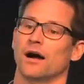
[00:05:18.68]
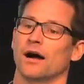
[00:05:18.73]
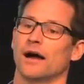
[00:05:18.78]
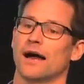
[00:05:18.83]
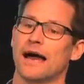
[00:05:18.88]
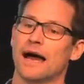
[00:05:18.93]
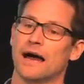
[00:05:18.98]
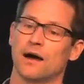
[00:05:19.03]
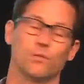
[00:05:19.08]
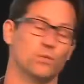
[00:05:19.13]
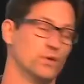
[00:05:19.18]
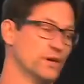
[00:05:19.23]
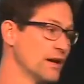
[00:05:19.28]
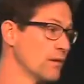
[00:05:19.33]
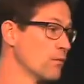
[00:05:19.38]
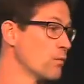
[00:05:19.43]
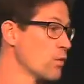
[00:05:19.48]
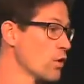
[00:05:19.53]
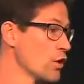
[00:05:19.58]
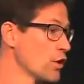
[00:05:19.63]
how we
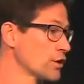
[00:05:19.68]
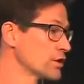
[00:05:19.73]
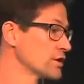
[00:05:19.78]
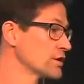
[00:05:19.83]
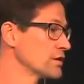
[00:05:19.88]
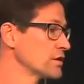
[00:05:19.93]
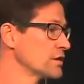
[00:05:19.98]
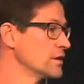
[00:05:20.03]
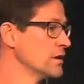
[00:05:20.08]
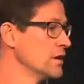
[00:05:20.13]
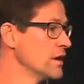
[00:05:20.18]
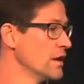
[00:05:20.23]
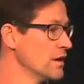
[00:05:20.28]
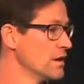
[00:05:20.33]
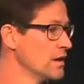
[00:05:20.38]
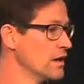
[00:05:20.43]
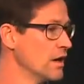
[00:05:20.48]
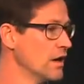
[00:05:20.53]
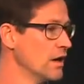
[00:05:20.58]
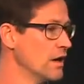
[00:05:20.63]
have worked
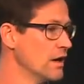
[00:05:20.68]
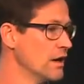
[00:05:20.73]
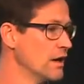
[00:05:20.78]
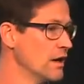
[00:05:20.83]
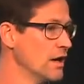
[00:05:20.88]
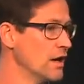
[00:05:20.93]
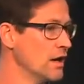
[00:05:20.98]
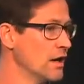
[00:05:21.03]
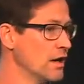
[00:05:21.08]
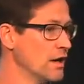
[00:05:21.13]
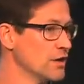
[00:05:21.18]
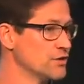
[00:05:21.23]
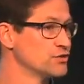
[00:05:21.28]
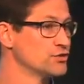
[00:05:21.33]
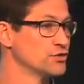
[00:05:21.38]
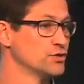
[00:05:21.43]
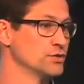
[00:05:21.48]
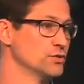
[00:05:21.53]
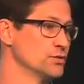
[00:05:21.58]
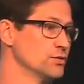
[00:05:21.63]

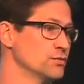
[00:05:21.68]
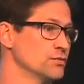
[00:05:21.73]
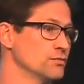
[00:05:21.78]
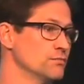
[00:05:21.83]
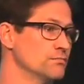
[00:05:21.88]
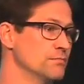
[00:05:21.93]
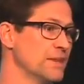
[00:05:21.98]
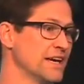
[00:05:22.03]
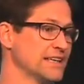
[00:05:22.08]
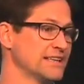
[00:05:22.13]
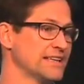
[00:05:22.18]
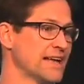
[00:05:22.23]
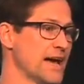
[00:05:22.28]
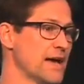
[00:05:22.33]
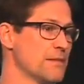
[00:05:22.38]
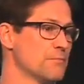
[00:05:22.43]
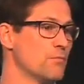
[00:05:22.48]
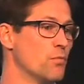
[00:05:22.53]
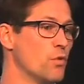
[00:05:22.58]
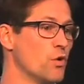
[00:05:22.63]
to make
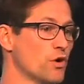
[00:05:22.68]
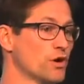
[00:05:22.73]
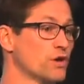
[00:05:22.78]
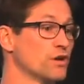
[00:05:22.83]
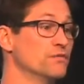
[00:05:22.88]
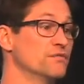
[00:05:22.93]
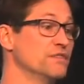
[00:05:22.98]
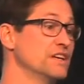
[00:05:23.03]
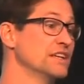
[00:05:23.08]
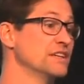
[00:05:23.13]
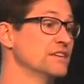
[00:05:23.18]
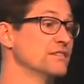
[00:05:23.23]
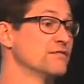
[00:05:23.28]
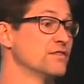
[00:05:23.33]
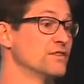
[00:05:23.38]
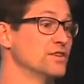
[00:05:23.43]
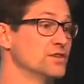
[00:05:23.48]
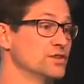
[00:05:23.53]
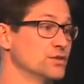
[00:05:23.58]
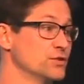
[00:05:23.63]
that more convenient
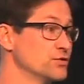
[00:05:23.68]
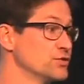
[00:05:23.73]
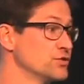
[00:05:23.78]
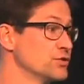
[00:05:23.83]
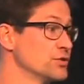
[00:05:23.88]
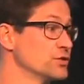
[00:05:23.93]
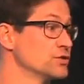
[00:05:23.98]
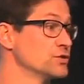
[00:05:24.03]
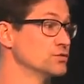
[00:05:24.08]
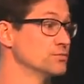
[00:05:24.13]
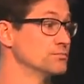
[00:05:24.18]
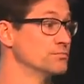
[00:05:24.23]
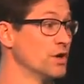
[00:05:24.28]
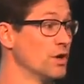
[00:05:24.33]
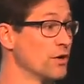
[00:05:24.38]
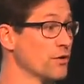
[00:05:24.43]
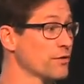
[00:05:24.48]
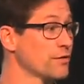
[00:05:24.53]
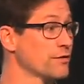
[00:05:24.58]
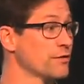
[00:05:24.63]
for the user to
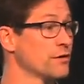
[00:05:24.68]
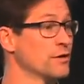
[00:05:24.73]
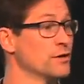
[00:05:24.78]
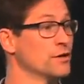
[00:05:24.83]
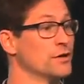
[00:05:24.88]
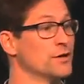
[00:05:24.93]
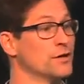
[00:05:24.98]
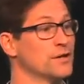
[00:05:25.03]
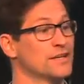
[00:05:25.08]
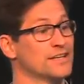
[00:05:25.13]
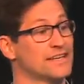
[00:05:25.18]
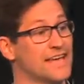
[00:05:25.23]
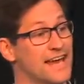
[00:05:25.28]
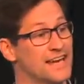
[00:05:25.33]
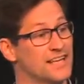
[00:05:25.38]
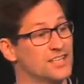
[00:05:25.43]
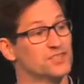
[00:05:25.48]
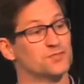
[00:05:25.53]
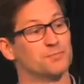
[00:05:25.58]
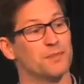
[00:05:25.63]
both
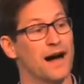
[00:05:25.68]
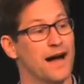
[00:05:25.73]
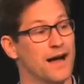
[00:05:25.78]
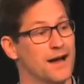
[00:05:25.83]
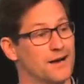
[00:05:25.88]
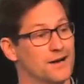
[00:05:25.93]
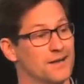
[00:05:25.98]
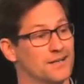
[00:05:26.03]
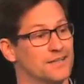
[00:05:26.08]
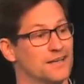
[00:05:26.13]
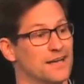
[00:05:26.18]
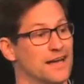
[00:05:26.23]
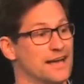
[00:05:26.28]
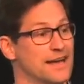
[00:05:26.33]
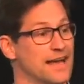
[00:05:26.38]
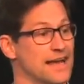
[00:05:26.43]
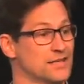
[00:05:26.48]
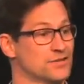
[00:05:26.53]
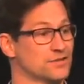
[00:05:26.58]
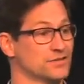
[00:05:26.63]
get inspired
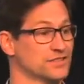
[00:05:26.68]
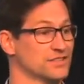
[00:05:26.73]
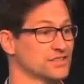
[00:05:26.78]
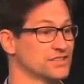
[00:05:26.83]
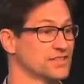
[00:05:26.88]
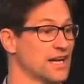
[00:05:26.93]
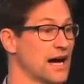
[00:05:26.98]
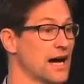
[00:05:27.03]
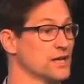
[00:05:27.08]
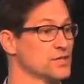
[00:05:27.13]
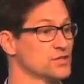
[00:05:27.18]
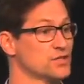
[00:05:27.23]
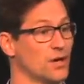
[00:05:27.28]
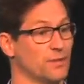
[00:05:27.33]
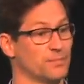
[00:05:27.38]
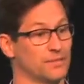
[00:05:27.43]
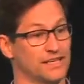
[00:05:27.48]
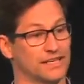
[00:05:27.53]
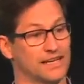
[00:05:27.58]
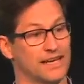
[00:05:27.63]
and actually start
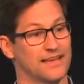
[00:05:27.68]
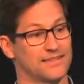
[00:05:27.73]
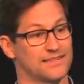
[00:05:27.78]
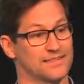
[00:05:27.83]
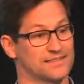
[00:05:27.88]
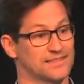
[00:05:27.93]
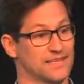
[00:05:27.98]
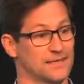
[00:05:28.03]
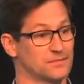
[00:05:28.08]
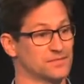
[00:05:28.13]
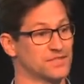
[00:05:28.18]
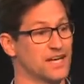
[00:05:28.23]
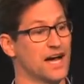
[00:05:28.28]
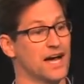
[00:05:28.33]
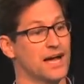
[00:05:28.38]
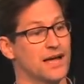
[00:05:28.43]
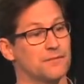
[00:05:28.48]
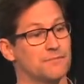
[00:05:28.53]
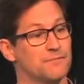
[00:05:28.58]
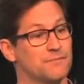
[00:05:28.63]
shopping at the same
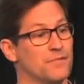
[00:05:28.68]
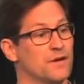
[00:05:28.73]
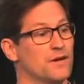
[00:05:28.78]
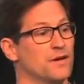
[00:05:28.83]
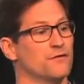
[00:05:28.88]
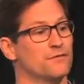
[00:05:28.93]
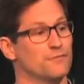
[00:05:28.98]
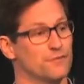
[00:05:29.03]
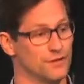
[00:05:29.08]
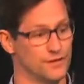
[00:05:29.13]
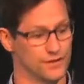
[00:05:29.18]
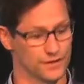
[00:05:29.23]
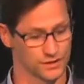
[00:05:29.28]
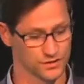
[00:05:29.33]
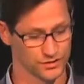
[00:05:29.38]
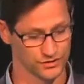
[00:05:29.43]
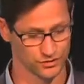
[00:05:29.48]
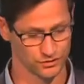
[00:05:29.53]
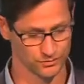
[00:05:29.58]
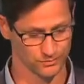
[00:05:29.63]
time for the
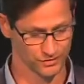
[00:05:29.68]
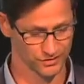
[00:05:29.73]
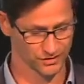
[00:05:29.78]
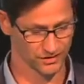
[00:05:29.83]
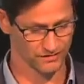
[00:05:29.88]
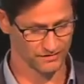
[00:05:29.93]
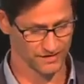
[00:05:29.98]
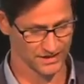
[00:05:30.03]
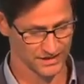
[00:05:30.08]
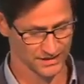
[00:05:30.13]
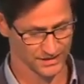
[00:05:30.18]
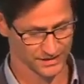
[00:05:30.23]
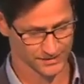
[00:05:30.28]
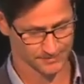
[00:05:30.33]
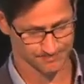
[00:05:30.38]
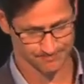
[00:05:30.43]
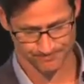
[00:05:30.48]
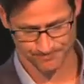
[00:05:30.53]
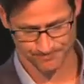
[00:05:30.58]
consumer's convenience.